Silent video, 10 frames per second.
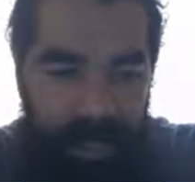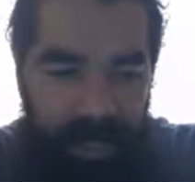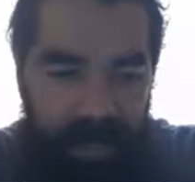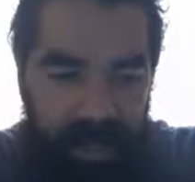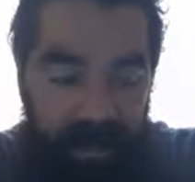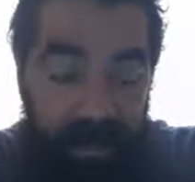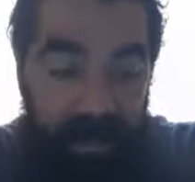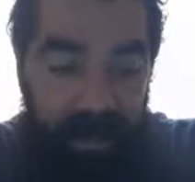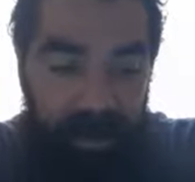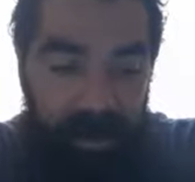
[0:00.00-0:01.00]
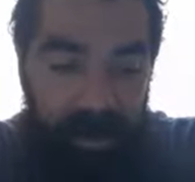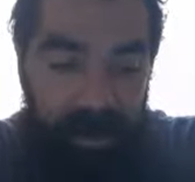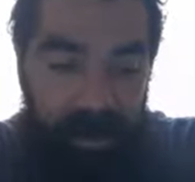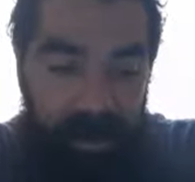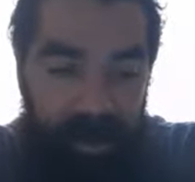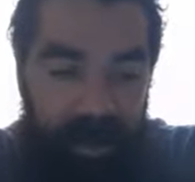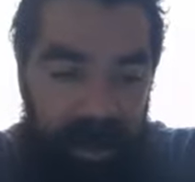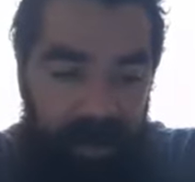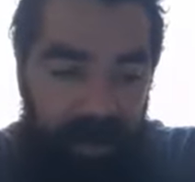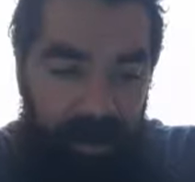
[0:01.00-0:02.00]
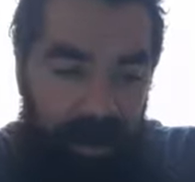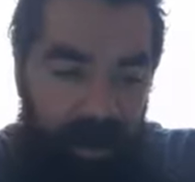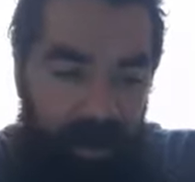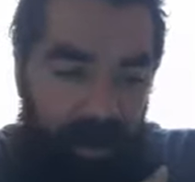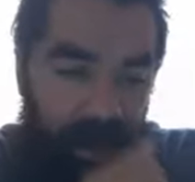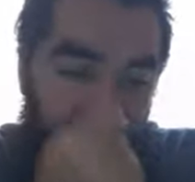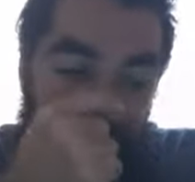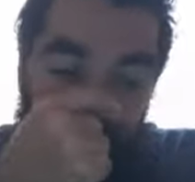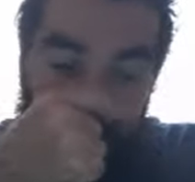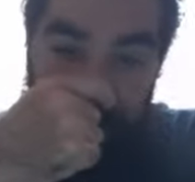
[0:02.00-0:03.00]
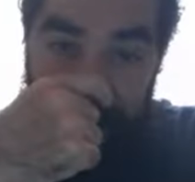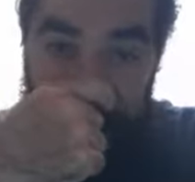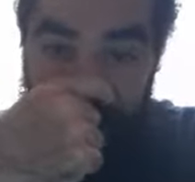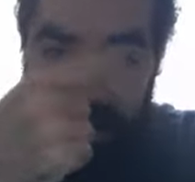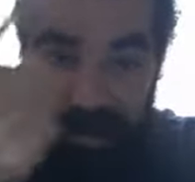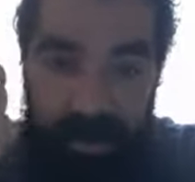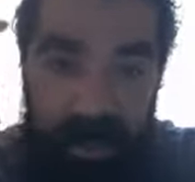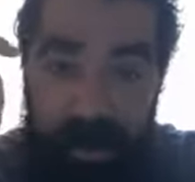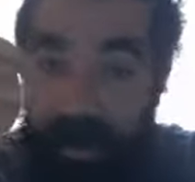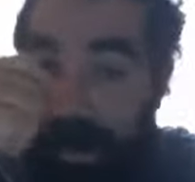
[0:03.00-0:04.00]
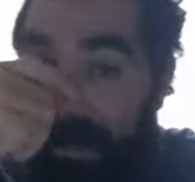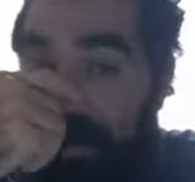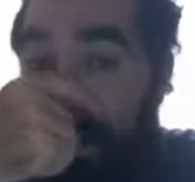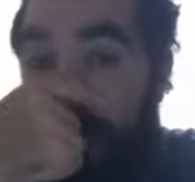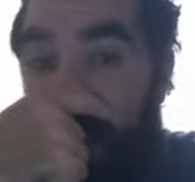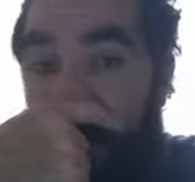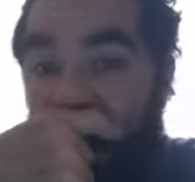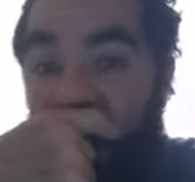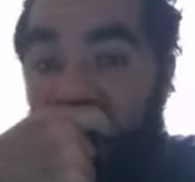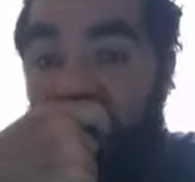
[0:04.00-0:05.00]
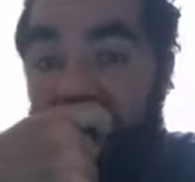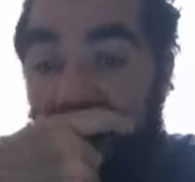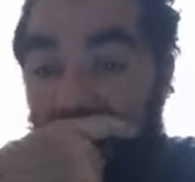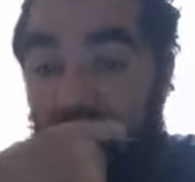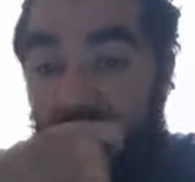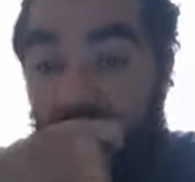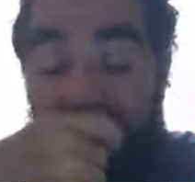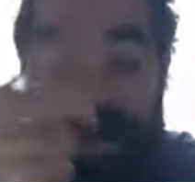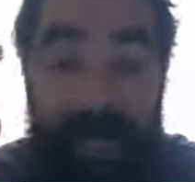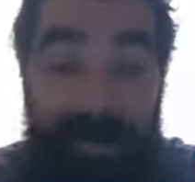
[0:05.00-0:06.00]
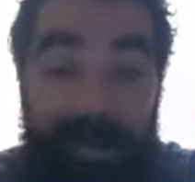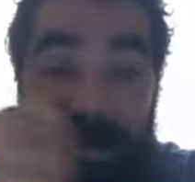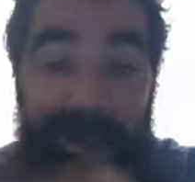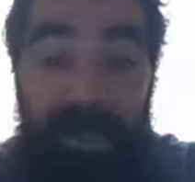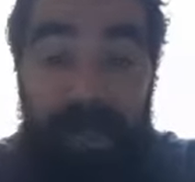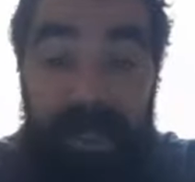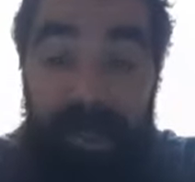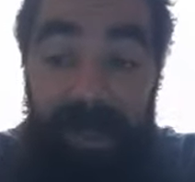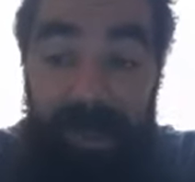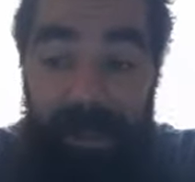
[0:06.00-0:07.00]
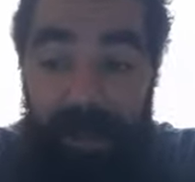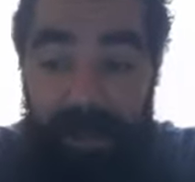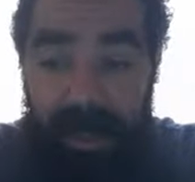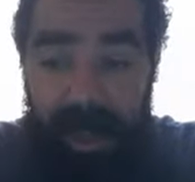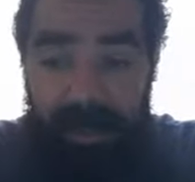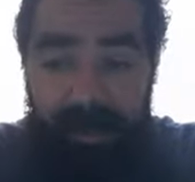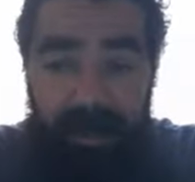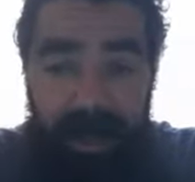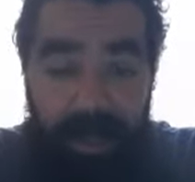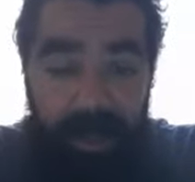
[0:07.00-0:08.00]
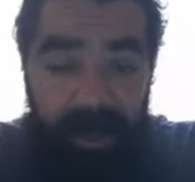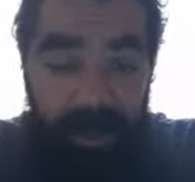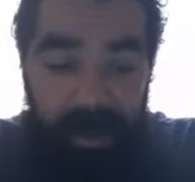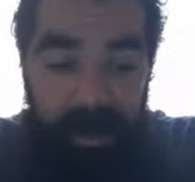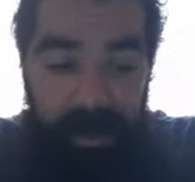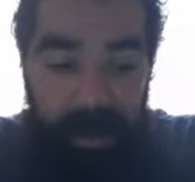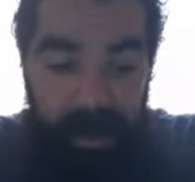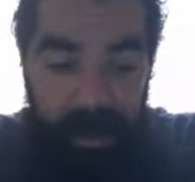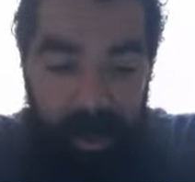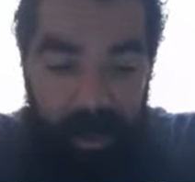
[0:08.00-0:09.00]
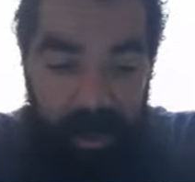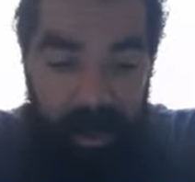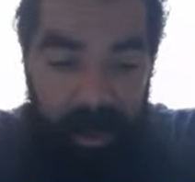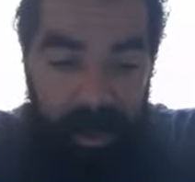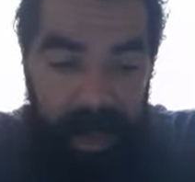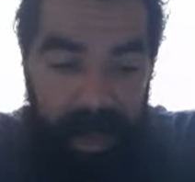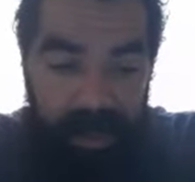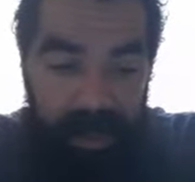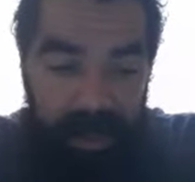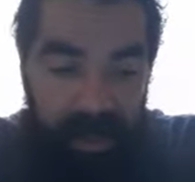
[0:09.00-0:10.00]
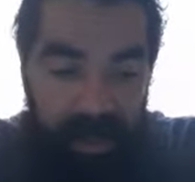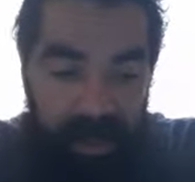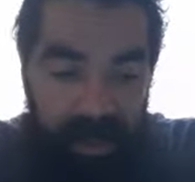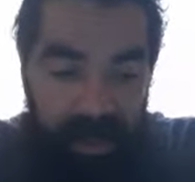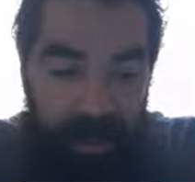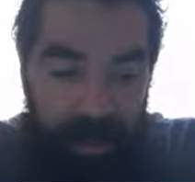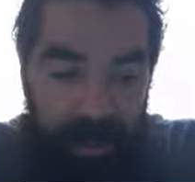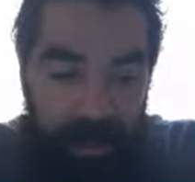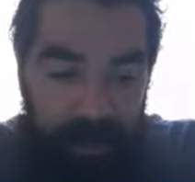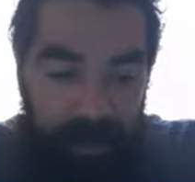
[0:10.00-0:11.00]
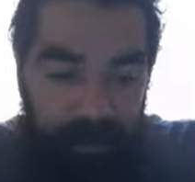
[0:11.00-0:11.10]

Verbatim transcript: She never, yeah, I don't know, I don't know, I don't know what her thoughts are. I never talked to grandma about her Judaism. Didn't talk to grandma much at all, except a handful of holidays. And now she is, um,